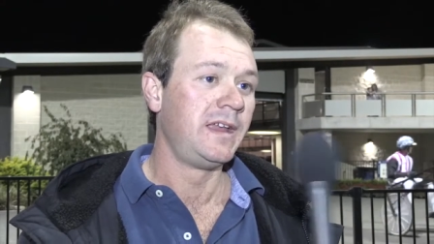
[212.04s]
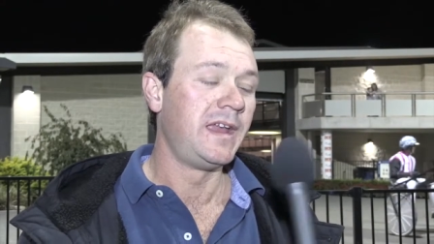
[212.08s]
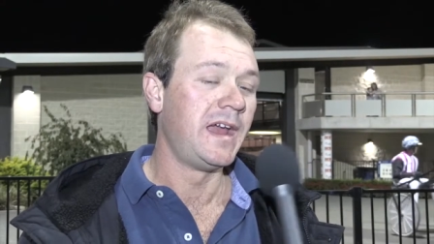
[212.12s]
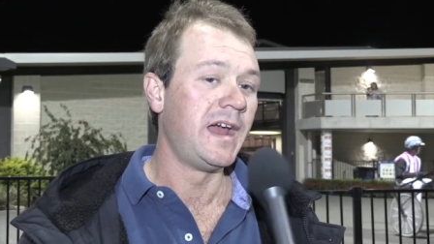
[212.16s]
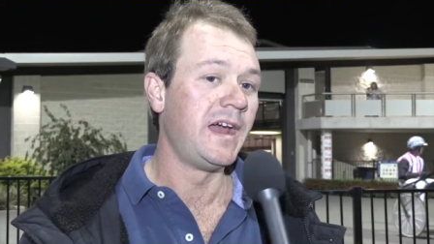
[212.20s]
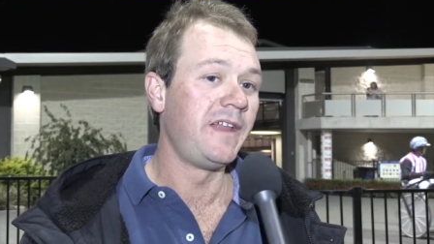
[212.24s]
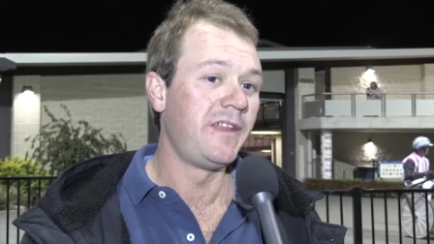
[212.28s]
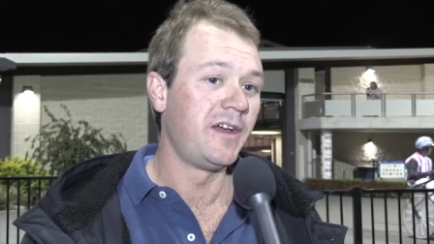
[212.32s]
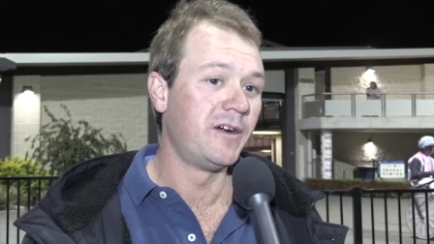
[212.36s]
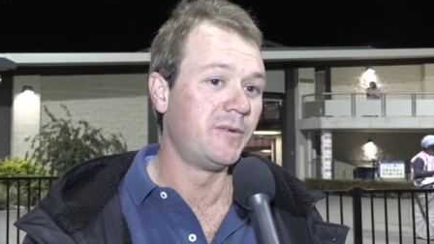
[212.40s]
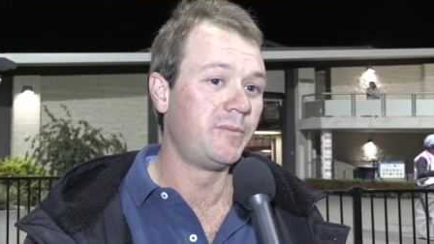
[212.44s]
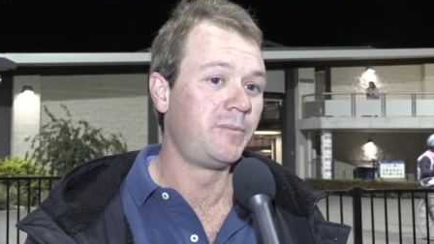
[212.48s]

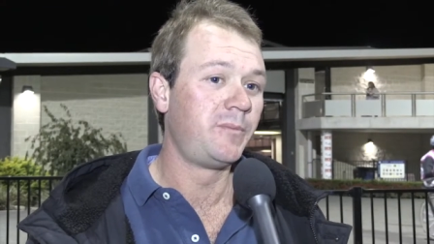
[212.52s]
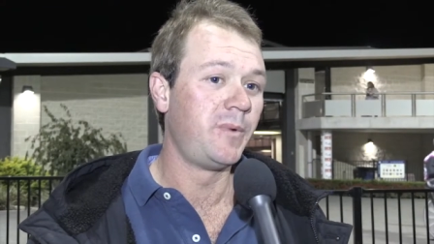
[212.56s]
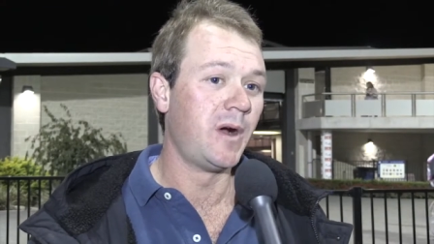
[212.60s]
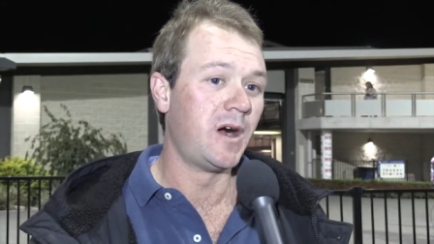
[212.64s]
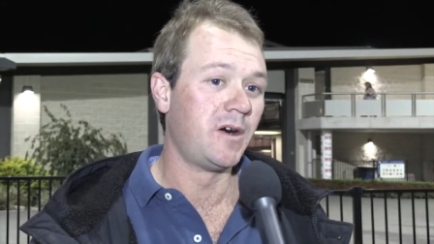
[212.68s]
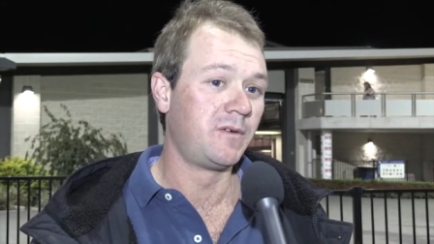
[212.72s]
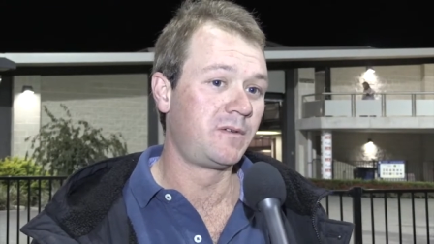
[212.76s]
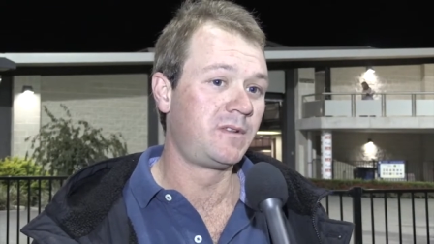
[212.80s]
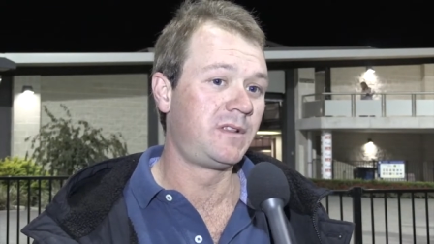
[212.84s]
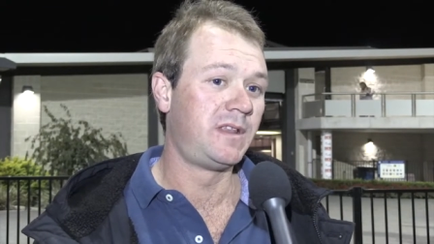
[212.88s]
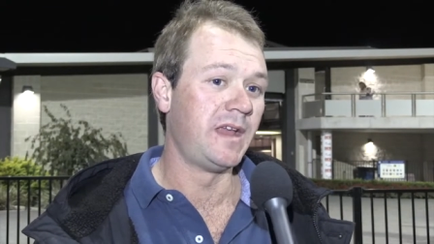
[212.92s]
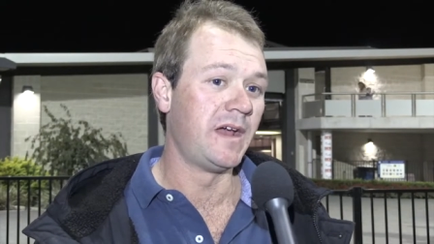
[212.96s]
Yeah,
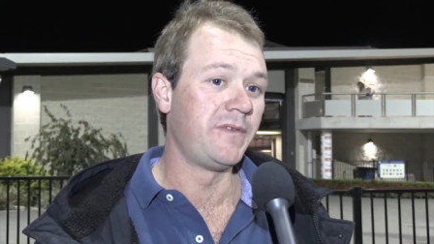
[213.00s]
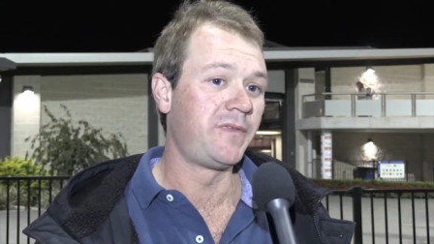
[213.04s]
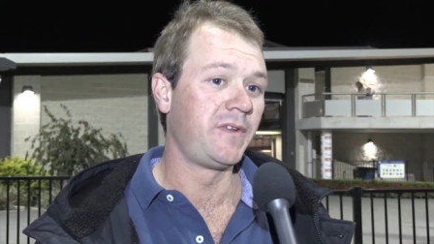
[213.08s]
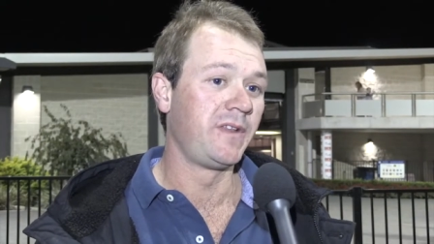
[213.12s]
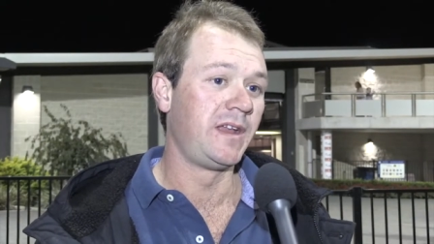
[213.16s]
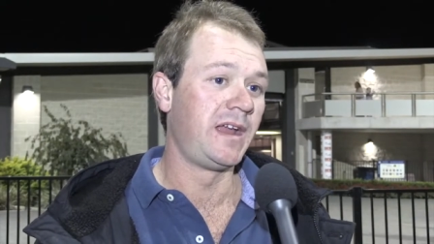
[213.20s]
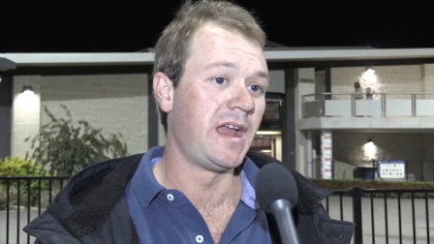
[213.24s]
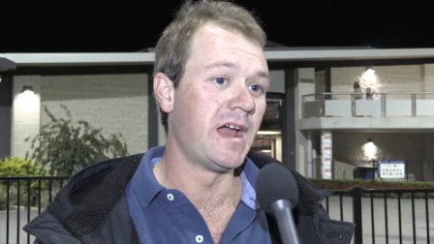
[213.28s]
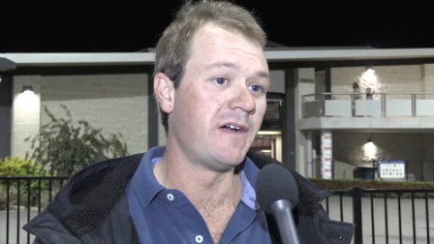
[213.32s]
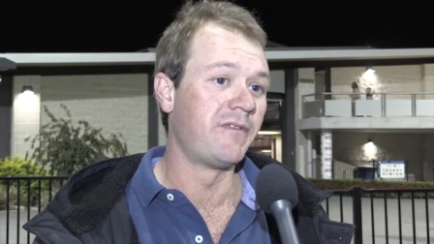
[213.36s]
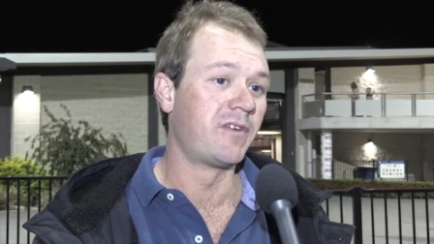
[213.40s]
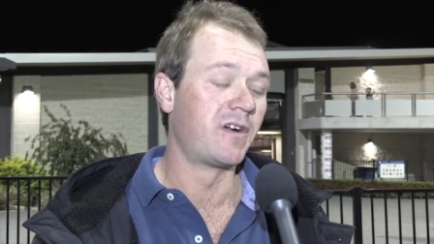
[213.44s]
I'll
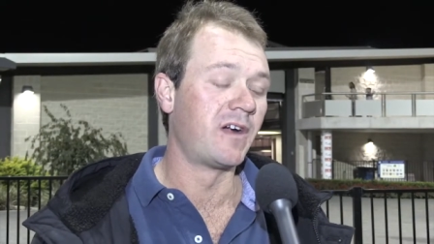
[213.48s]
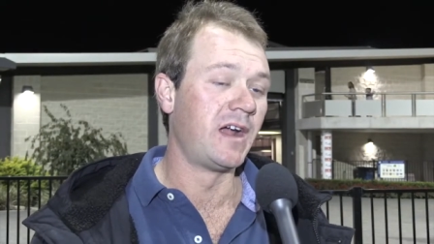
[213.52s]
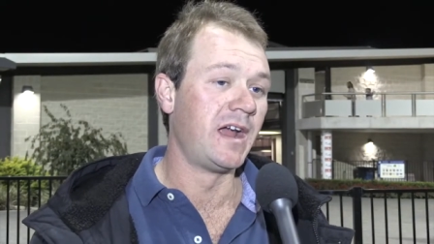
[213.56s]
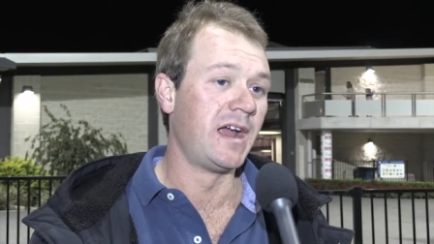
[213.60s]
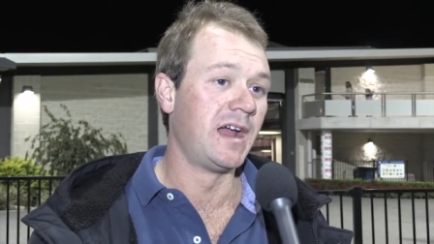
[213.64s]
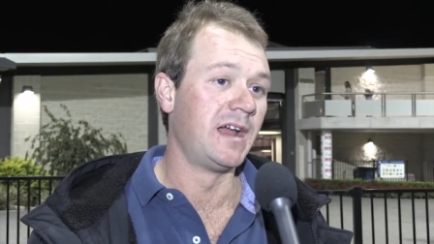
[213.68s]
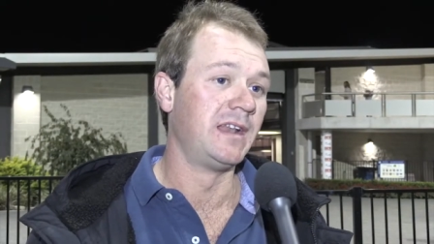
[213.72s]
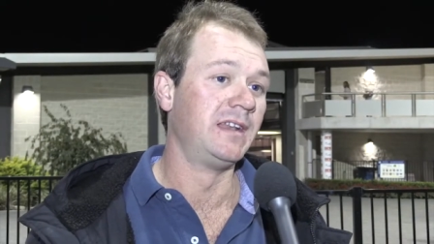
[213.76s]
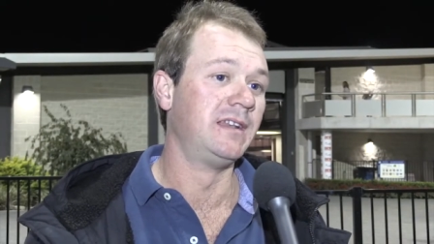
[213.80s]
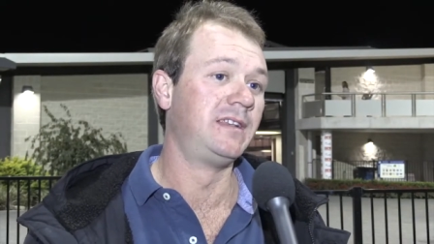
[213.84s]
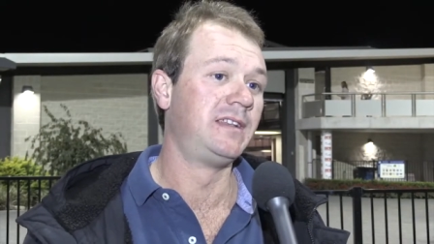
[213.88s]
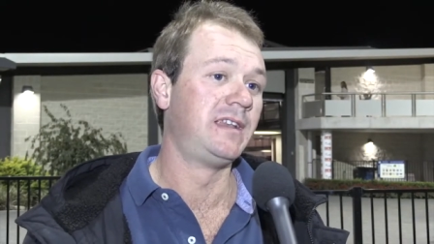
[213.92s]
definitely have
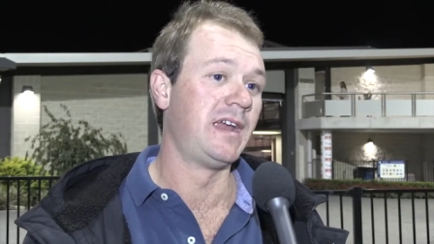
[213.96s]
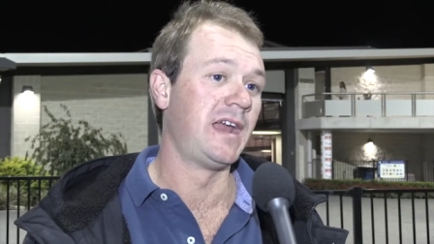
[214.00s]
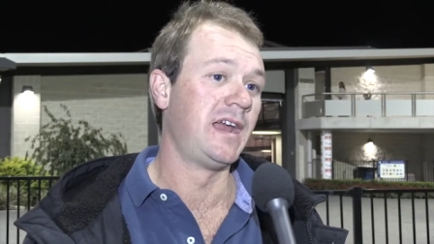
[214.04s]
around